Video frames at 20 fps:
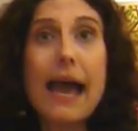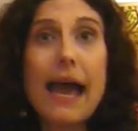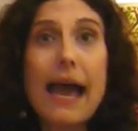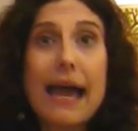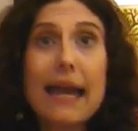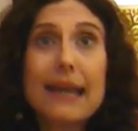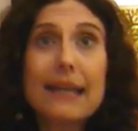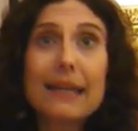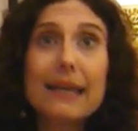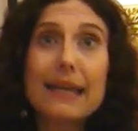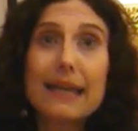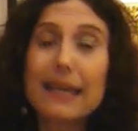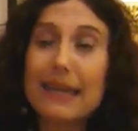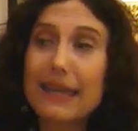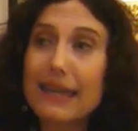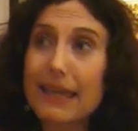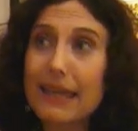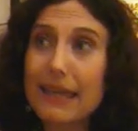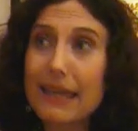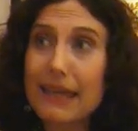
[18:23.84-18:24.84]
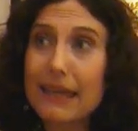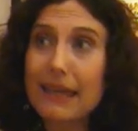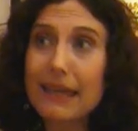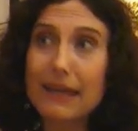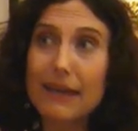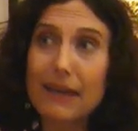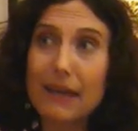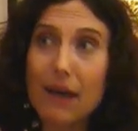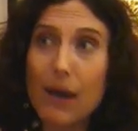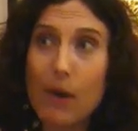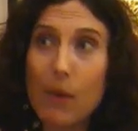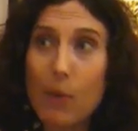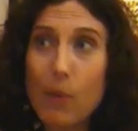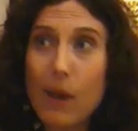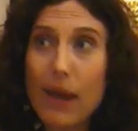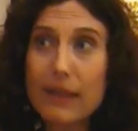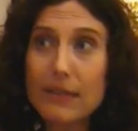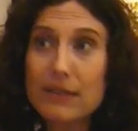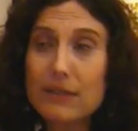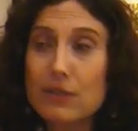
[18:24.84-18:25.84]
and he
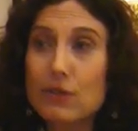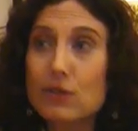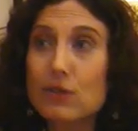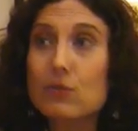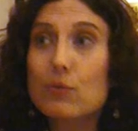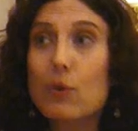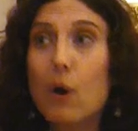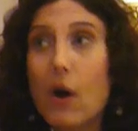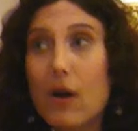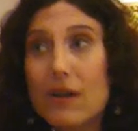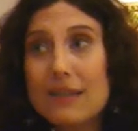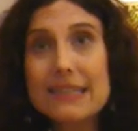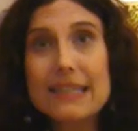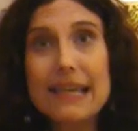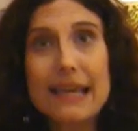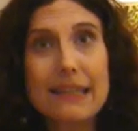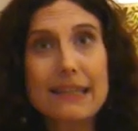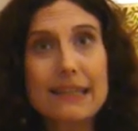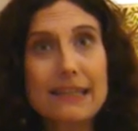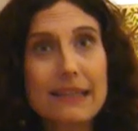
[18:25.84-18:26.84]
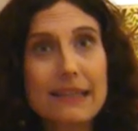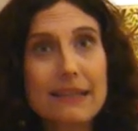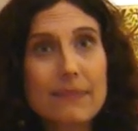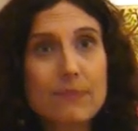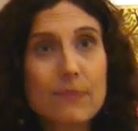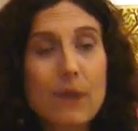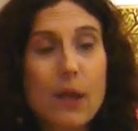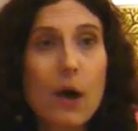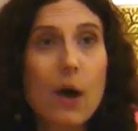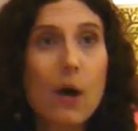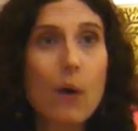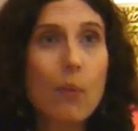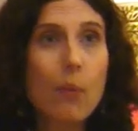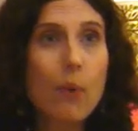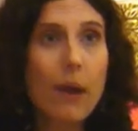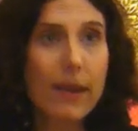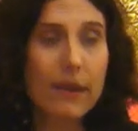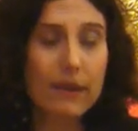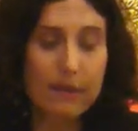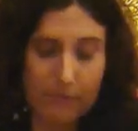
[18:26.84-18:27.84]
went to Ostende,
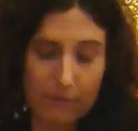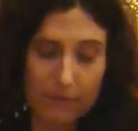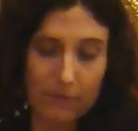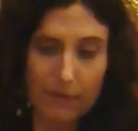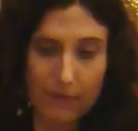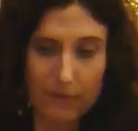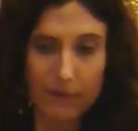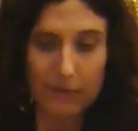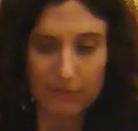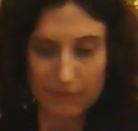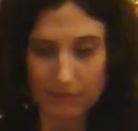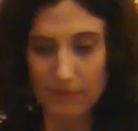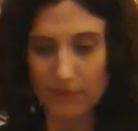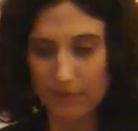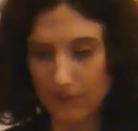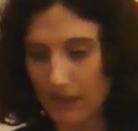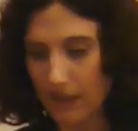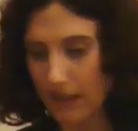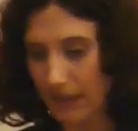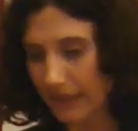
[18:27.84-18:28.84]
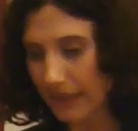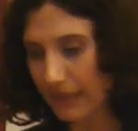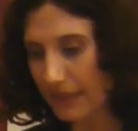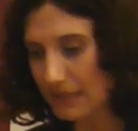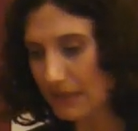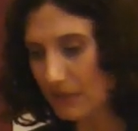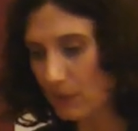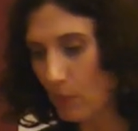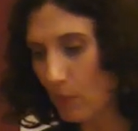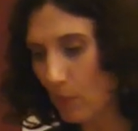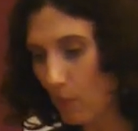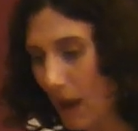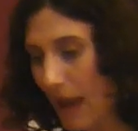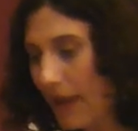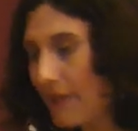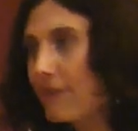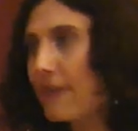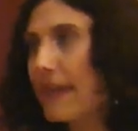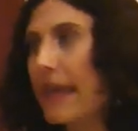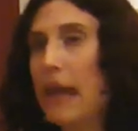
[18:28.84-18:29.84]
where his
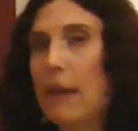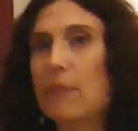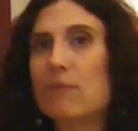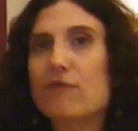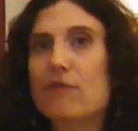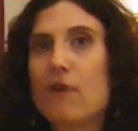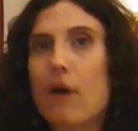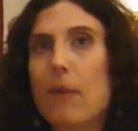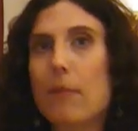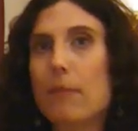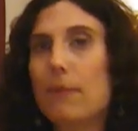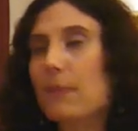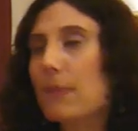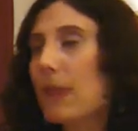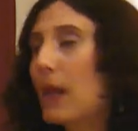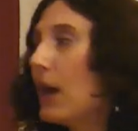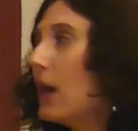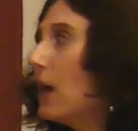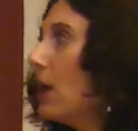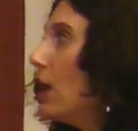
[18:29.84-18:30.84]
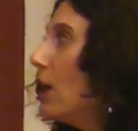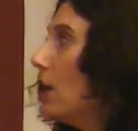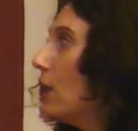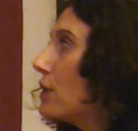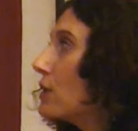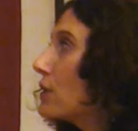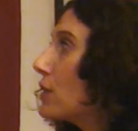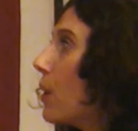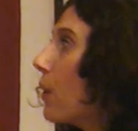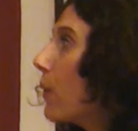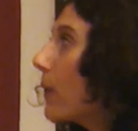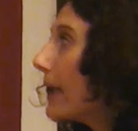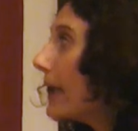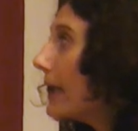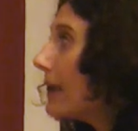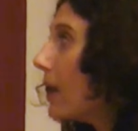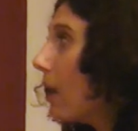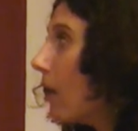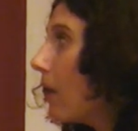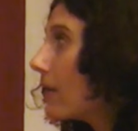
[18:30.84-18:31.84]
wife came from. So
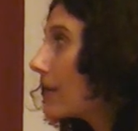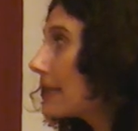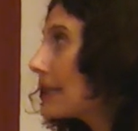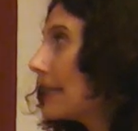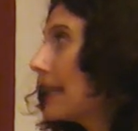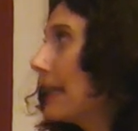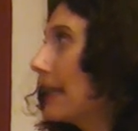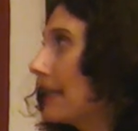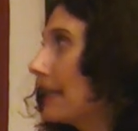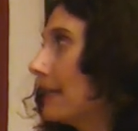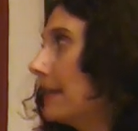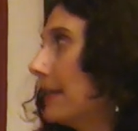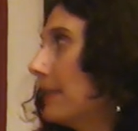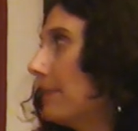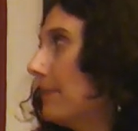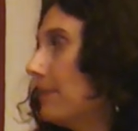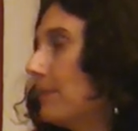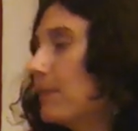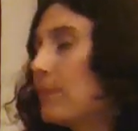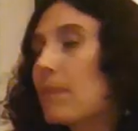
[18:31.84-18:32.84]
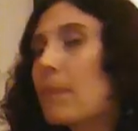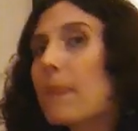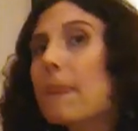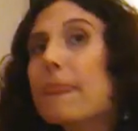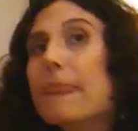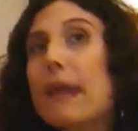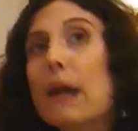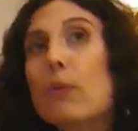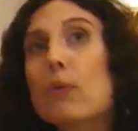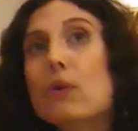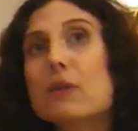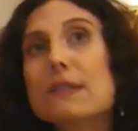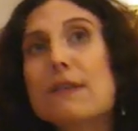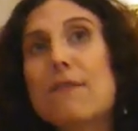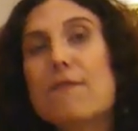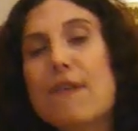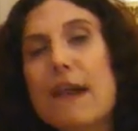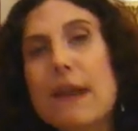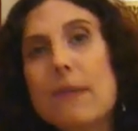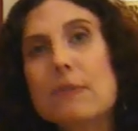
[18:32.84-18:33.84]
in Ostende, there was
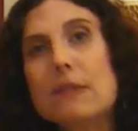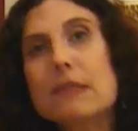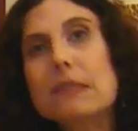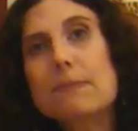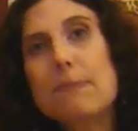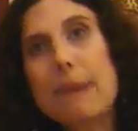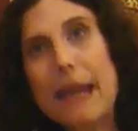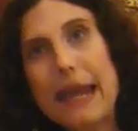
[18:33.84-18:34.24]
a famous